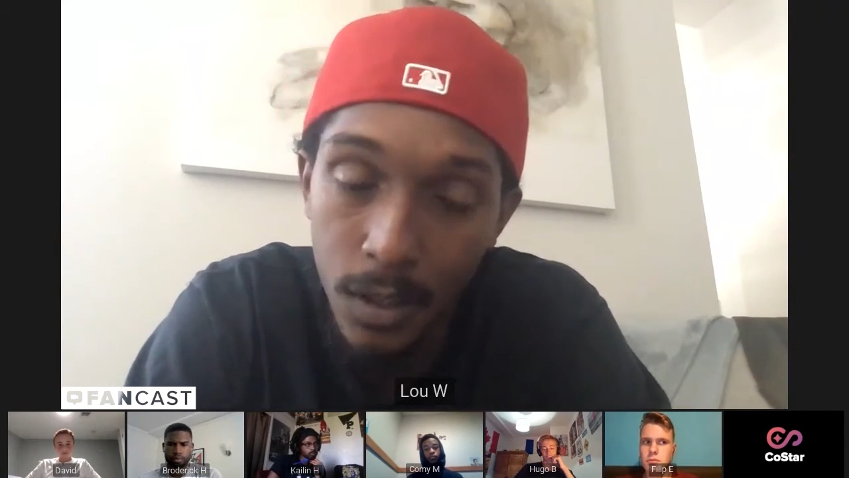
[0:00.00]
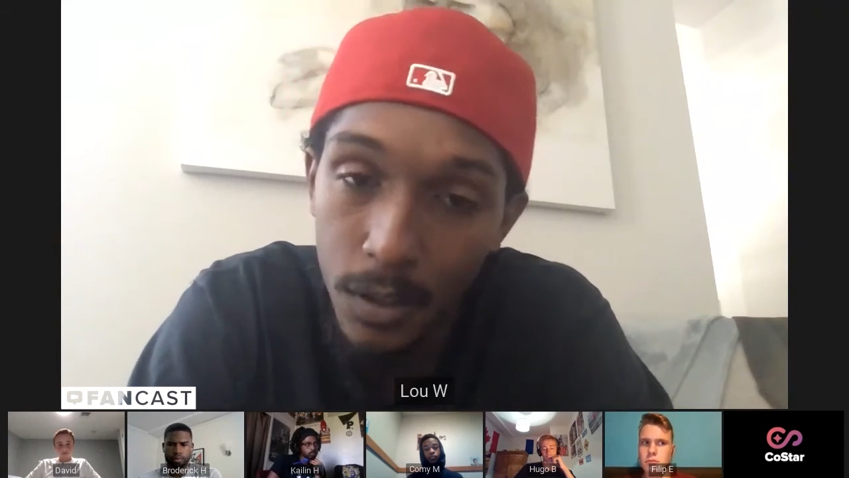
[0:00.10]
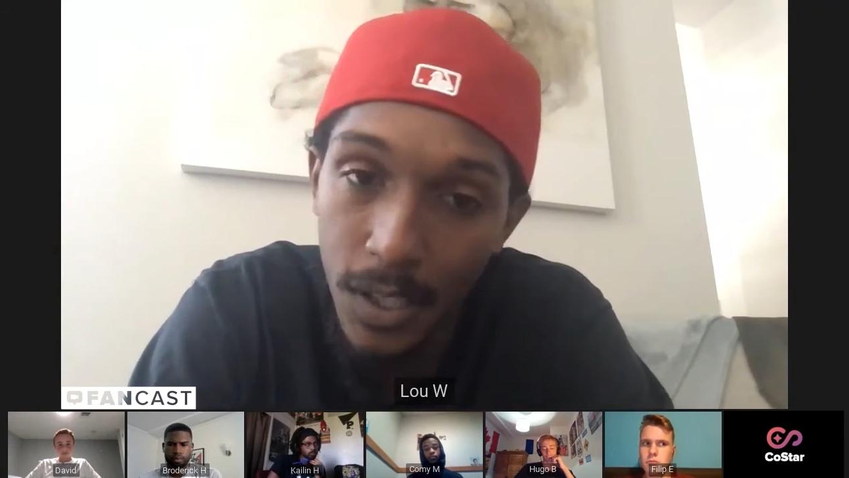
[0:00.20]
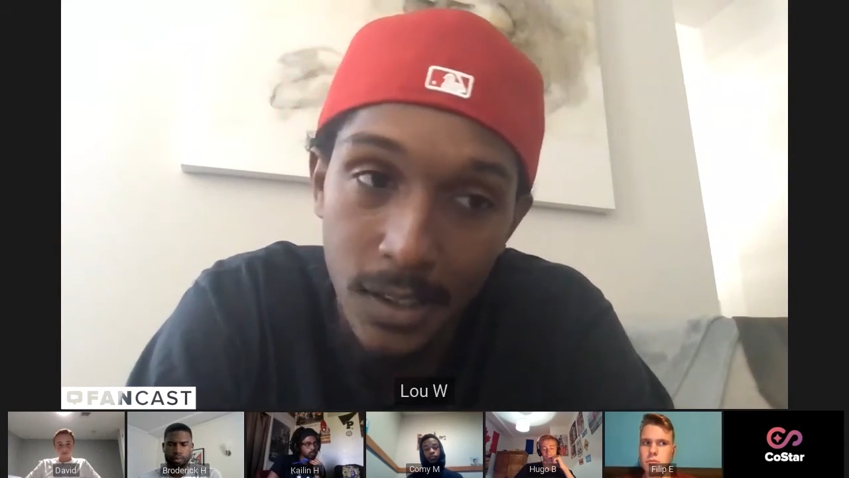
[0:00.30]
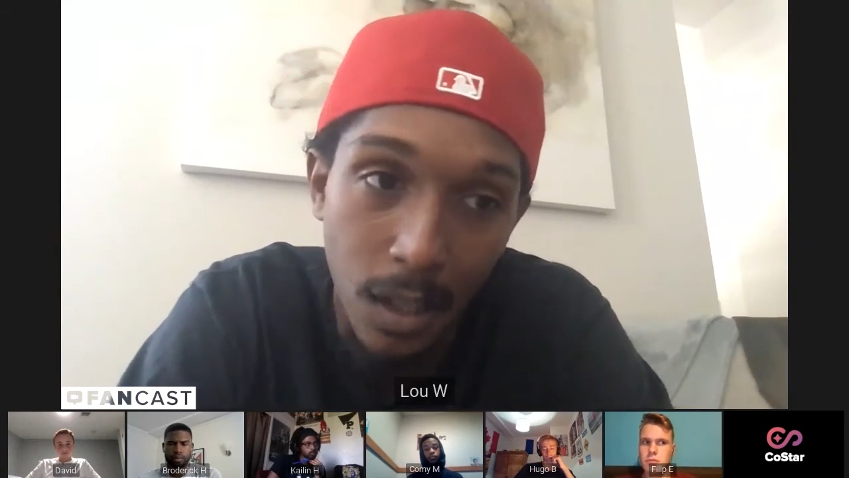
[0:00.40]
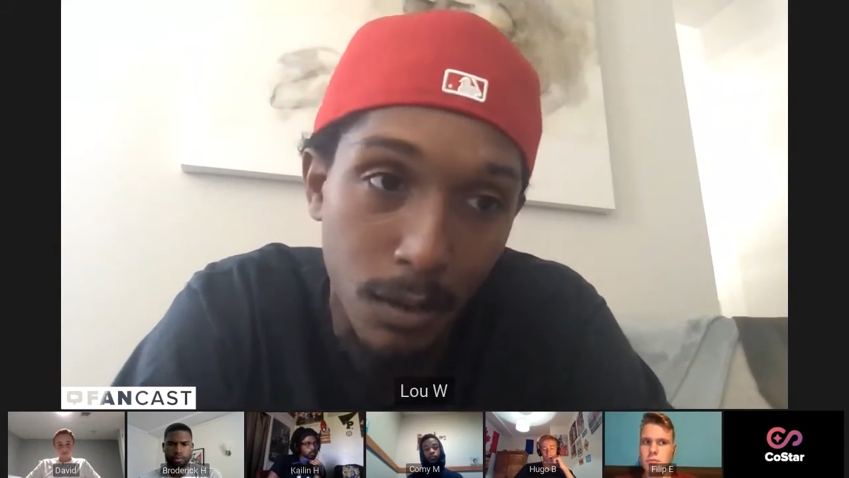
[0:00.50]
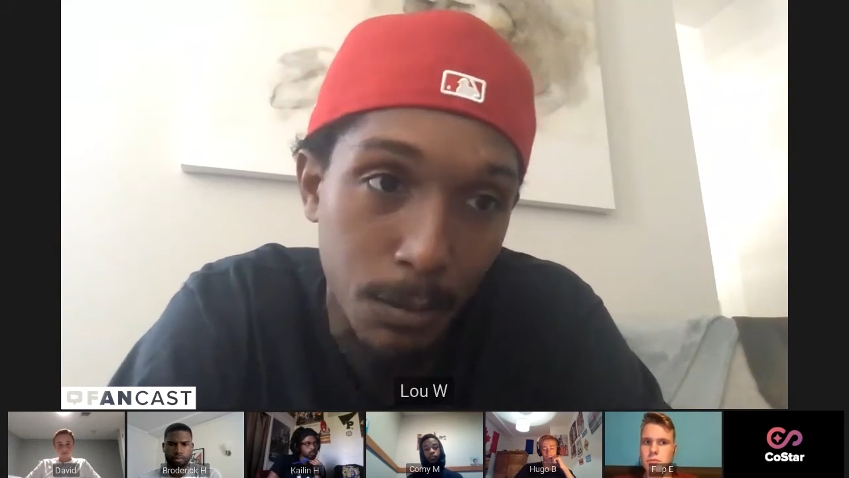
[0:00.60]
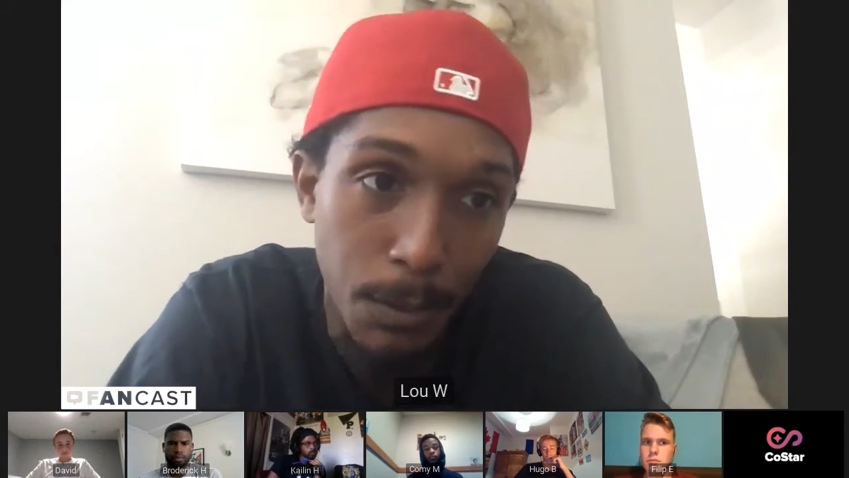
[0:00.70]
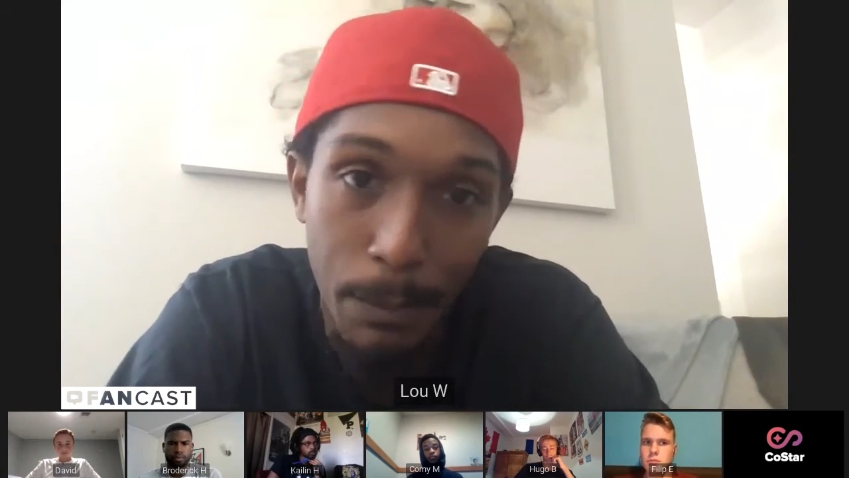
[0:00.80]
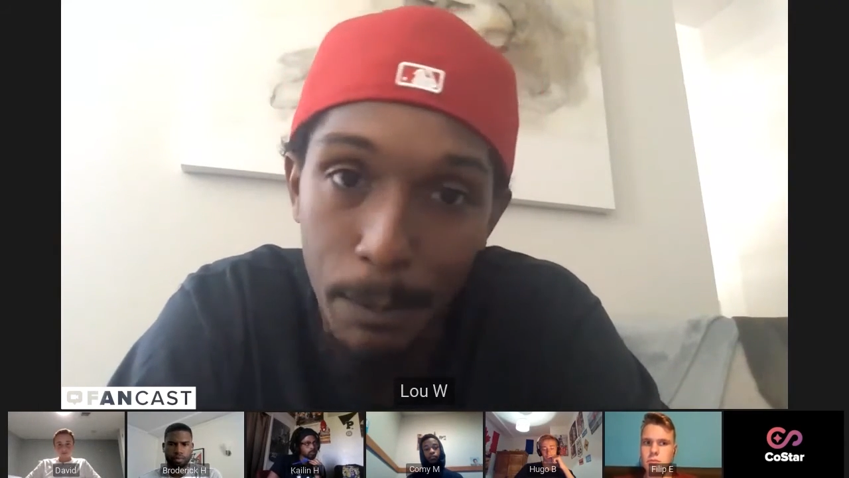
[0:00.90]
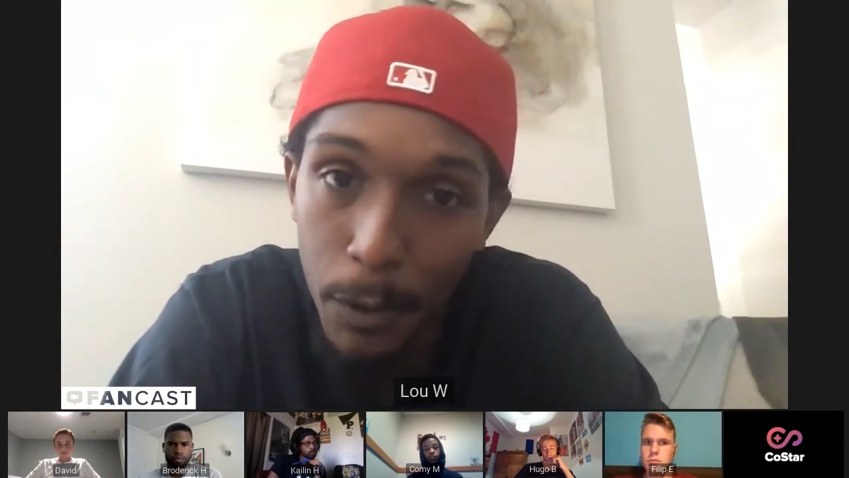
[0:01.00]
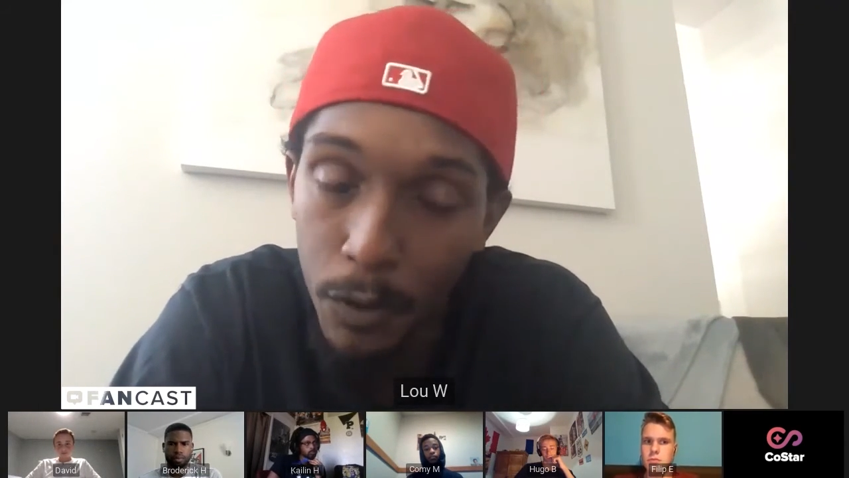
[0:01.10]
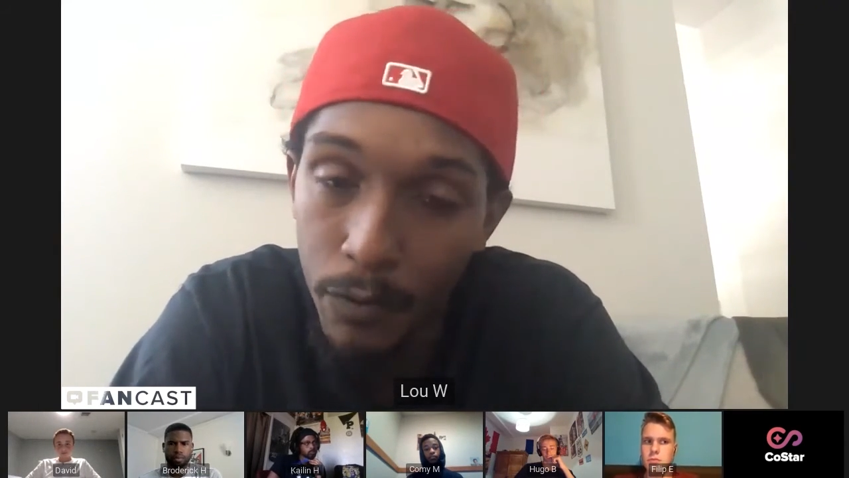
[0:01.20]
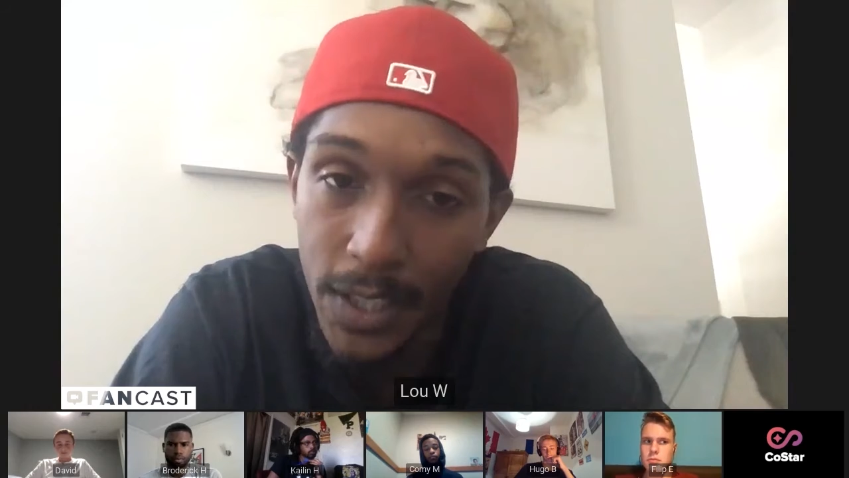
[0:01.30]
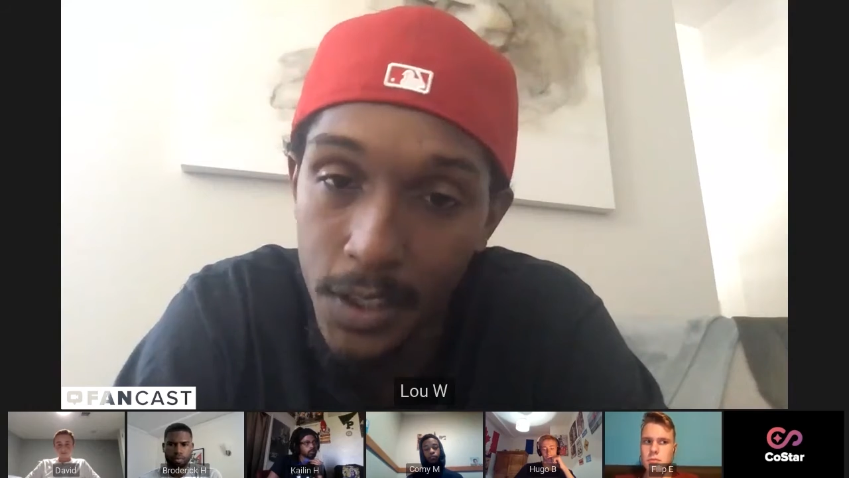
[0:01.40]
You know, that's always been my
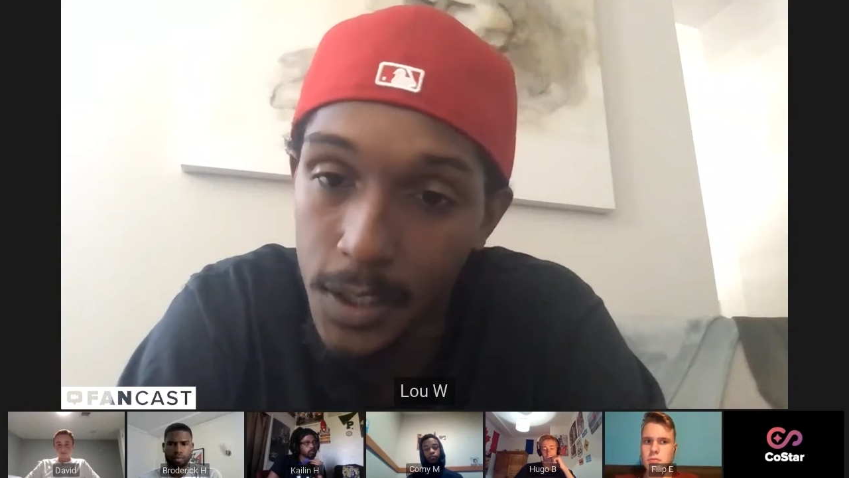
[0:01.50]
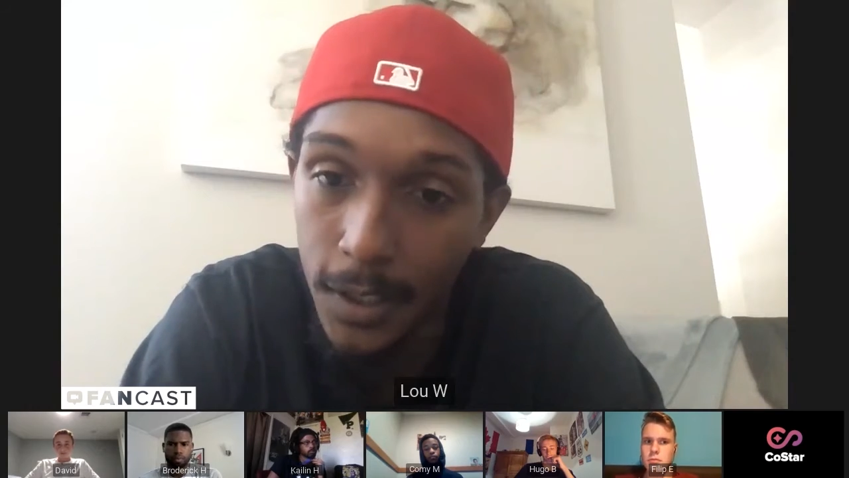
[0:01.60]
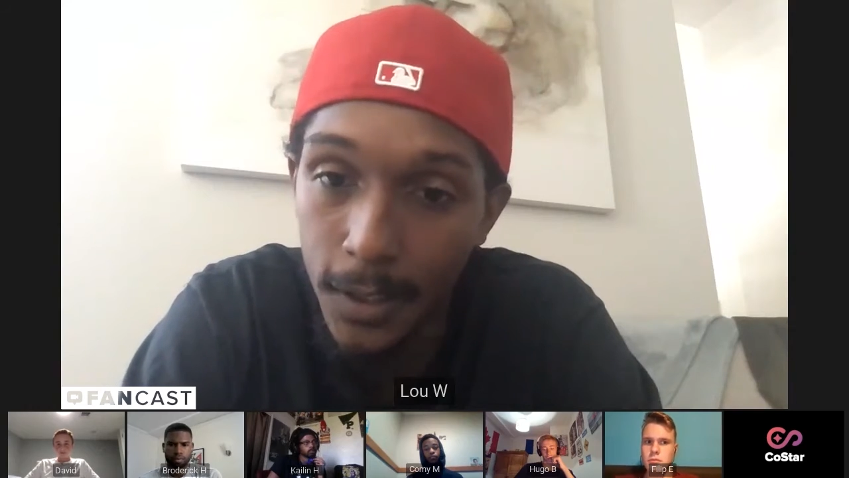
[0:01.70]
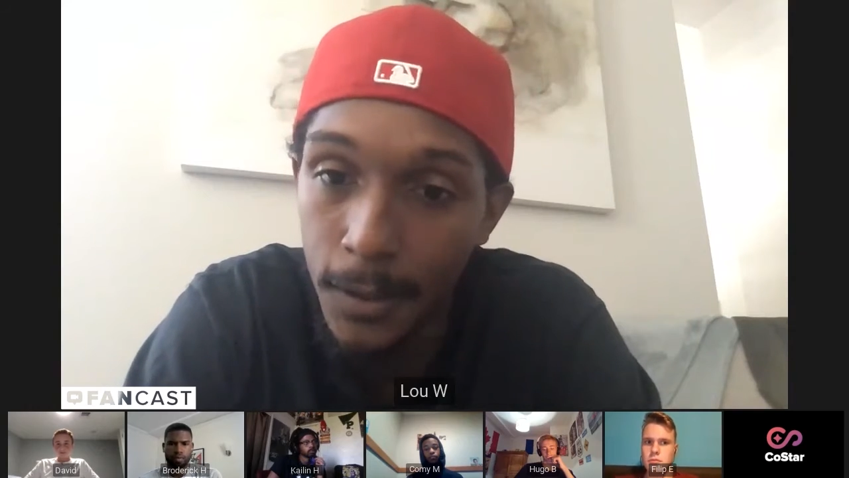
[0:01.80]
motivation.